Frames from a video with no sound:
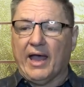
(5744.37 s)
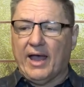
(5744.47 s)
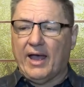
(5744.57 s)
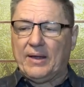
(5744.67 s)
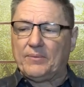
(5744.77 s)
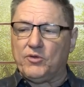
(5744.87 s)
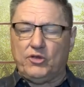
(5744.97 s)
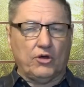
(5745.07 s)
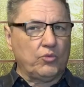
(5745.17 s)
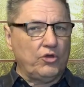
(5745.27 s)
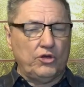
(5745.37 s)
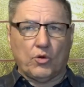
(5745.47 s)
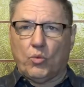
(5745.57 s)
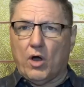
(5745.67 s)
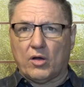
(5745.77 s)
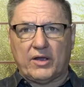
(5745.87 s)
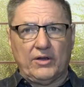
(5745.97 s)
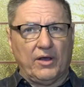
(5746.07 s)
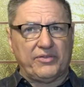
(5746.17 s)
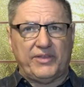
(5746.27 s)
Uh, you're you're
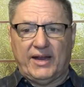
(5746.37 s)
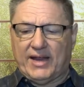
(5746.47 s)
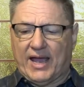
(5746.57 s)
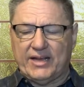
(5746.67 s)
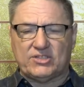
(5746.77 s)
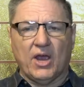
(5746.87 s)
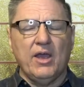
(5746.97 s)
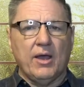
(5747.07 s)
walking on thin ice.